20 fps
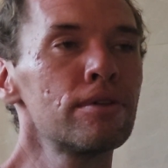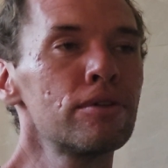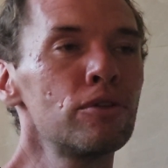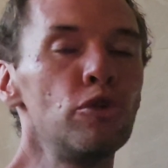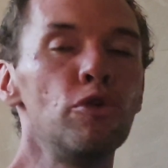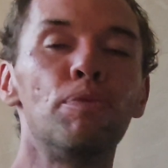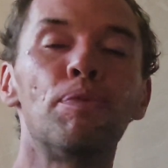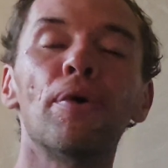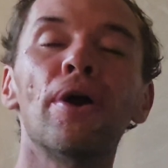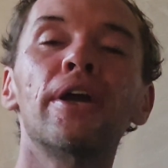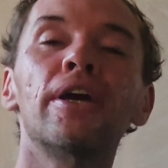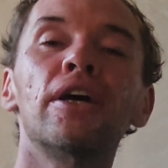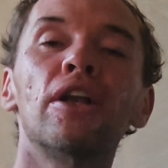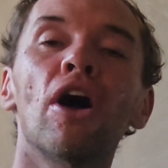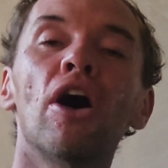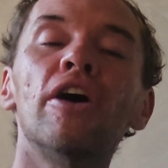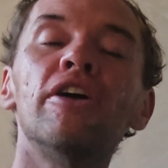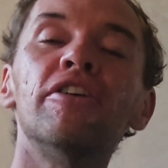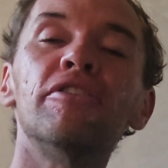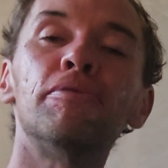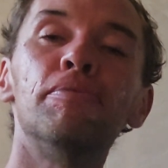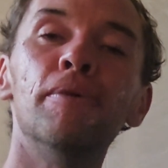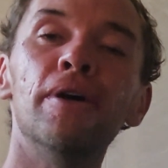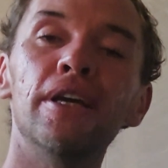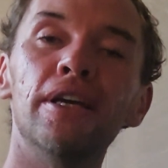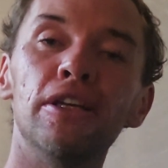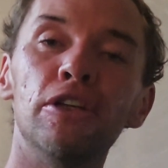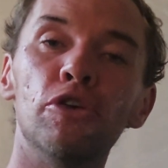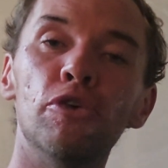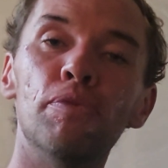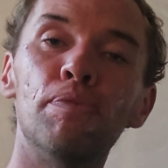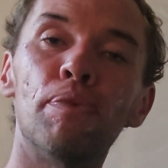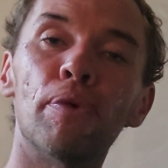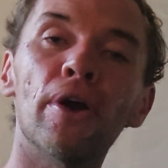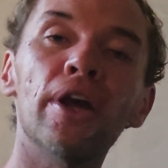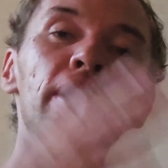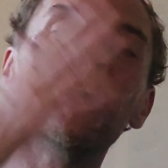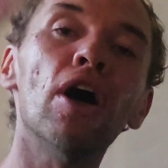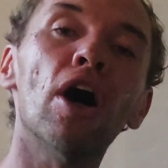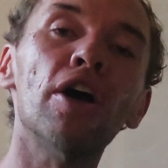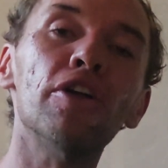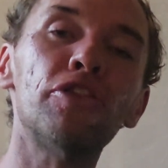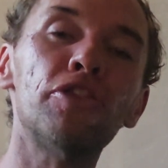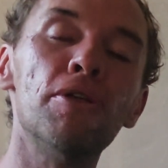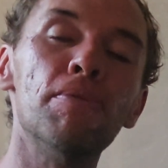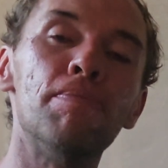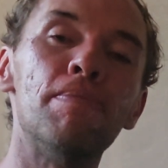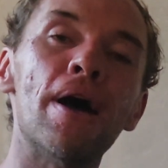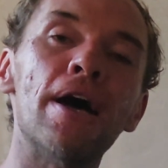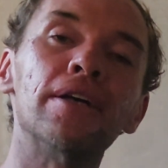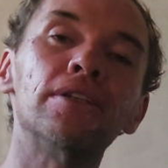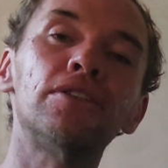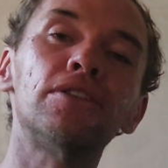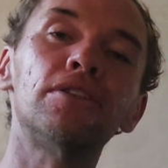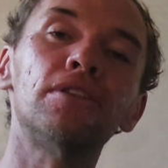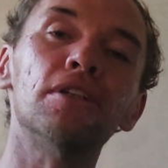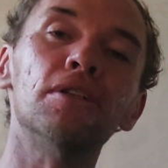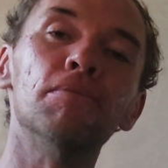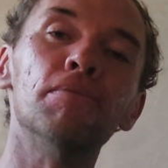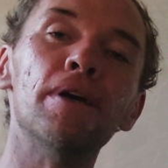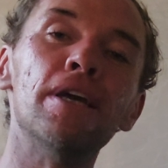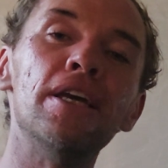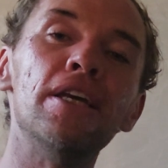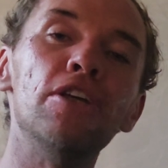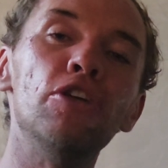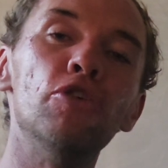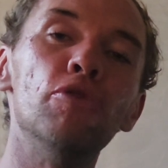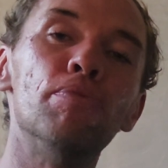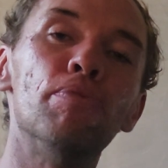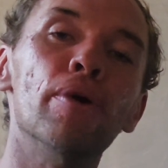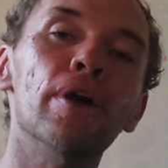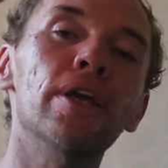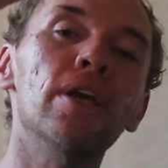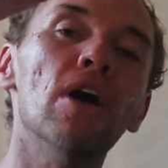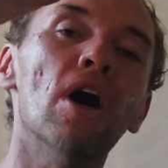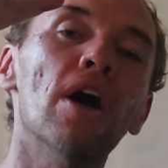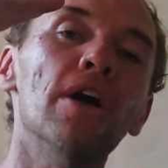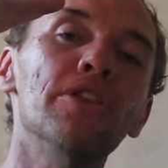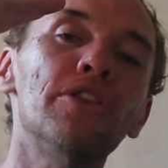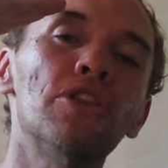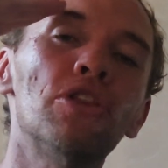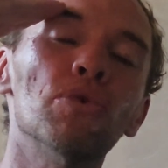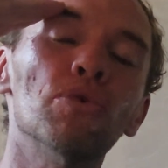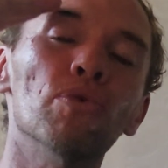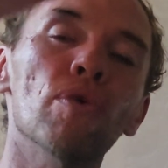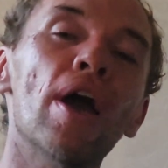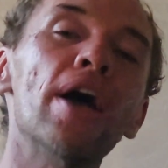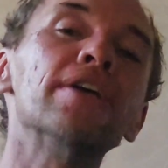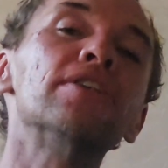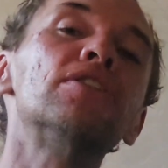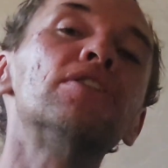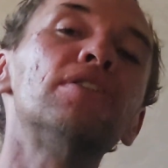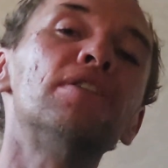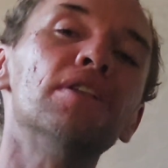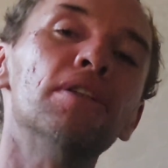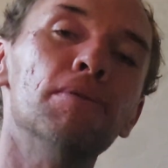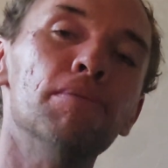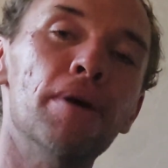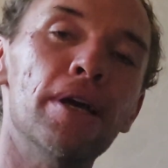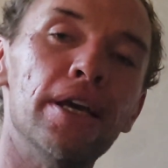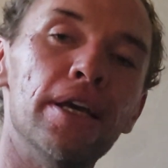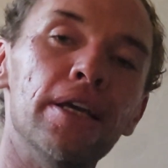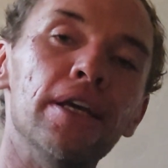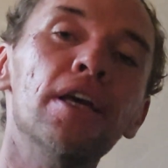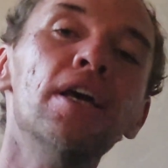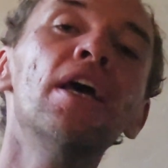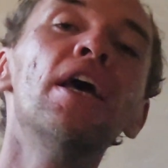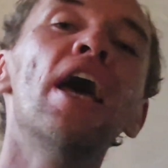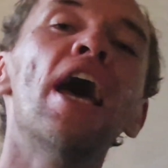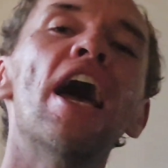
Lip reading: You bring it out of me. You bring out the best in me. You bring out the rest in me.